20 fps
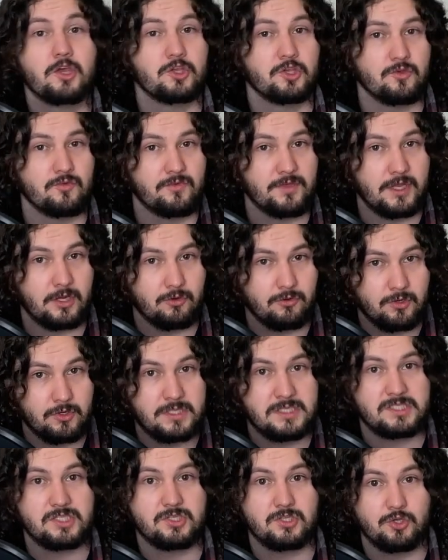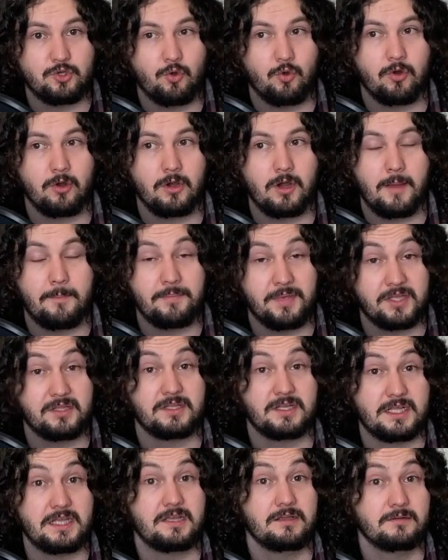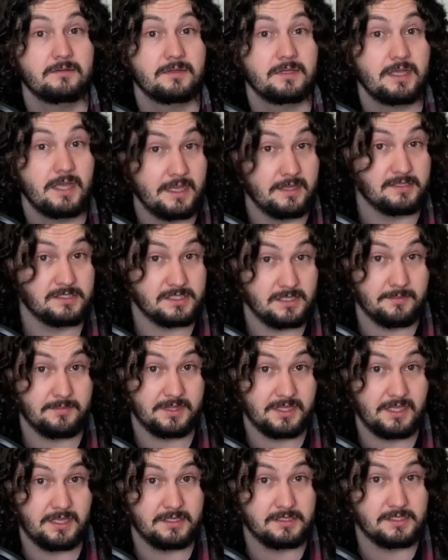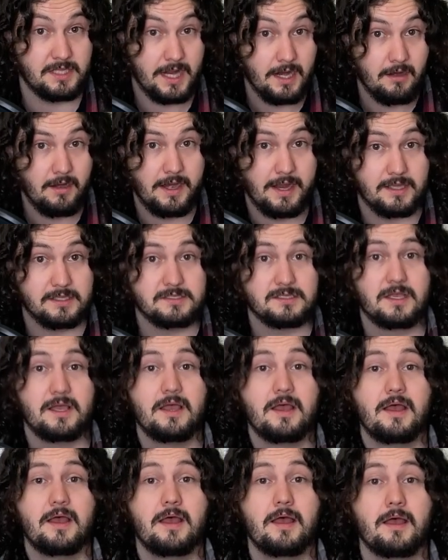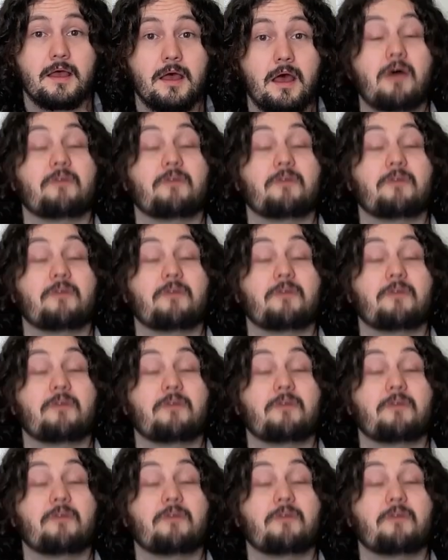You've increased your ability in some of these areas. A